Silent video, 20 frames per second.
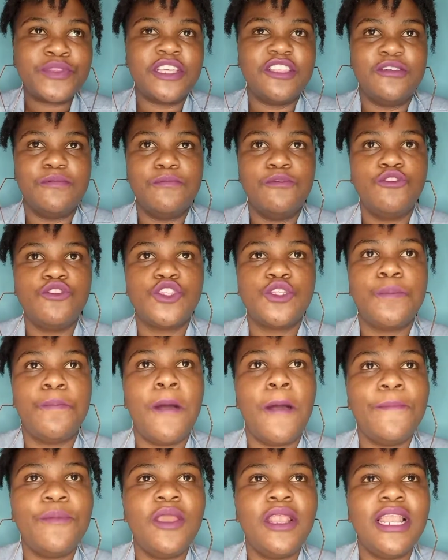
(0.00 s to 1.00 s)
the most
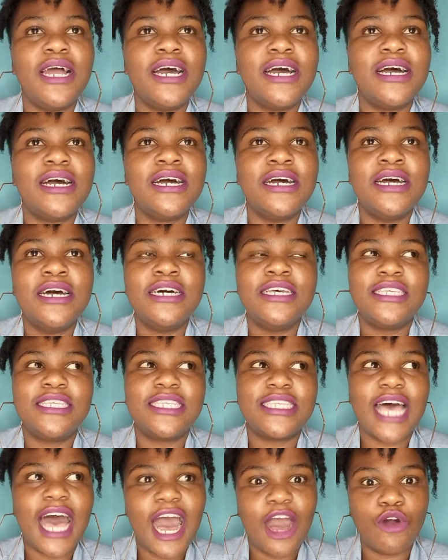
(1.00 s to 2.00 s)
popular
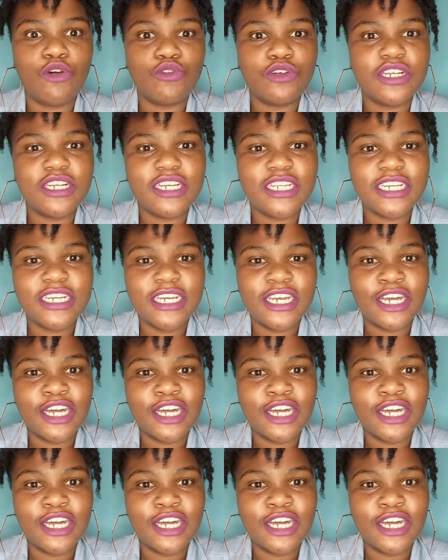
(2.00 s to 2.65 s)
sound,